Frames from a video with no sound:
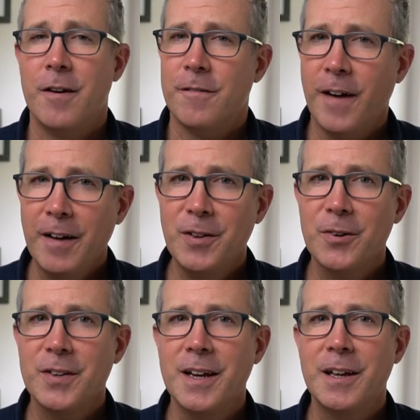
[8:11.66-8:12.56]
Five
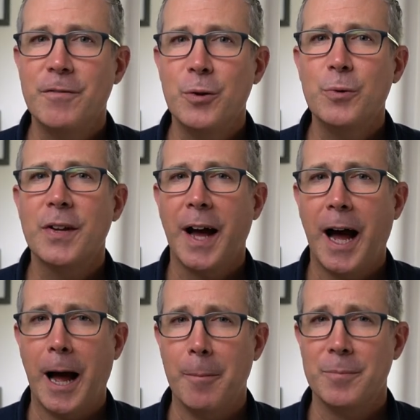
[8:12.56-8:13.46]
years can give you
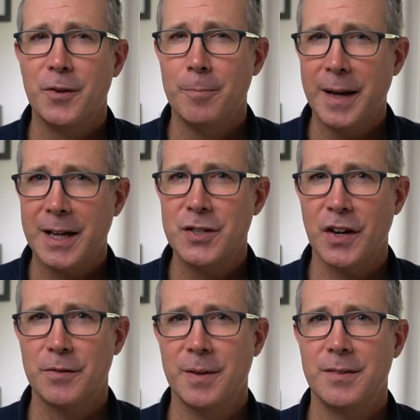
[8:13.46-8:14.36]
time to make
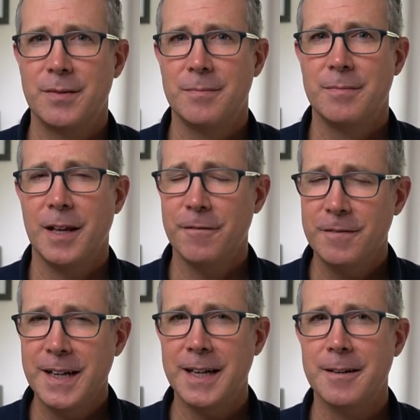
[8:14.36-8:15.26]
adjustments if
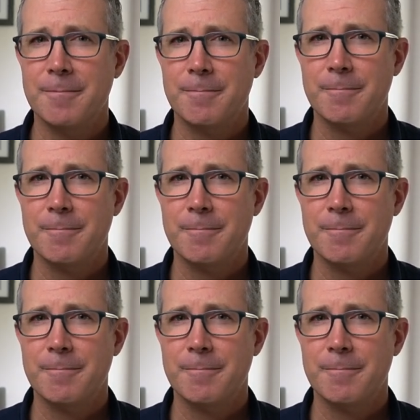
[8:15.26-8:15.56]
needed.